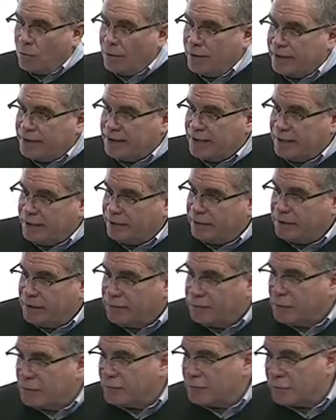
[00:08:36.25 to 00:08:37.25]
We see
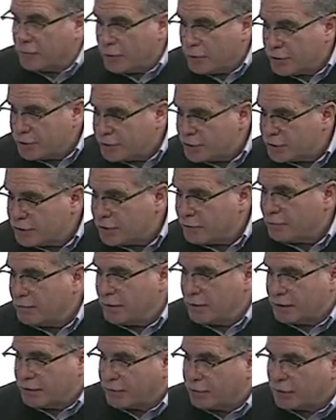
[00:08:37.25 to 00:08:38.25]
different versions of
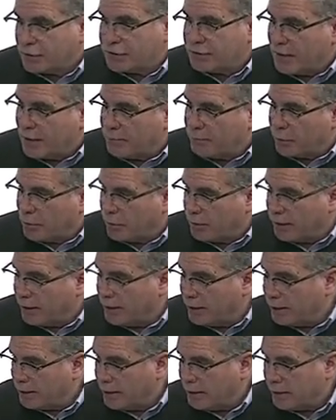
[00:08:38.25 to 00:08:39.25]
this, for example,
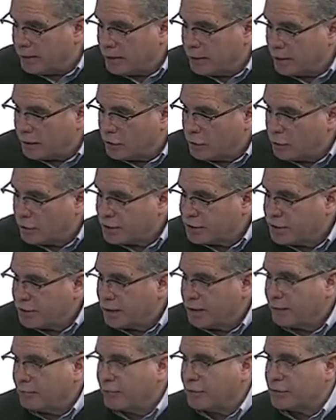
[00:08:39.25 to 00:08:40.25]
in, in, in
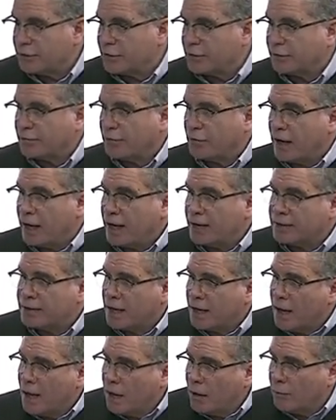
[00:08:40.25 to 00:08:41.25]
Corsica versus France.
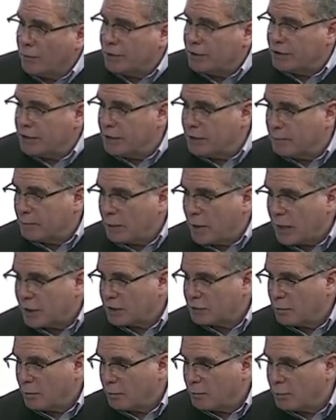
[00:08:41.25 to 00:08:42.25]
We see the
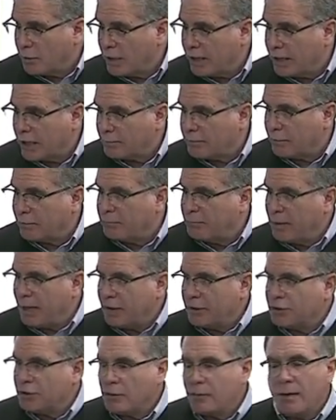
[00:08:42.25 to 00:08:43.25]
possible breakup of
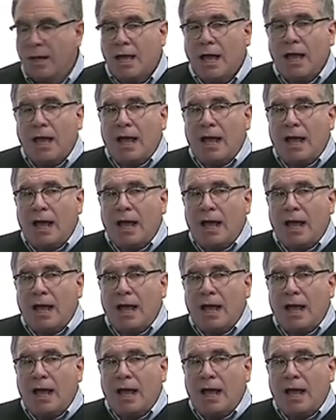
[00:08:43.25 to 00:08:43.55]
Belgium.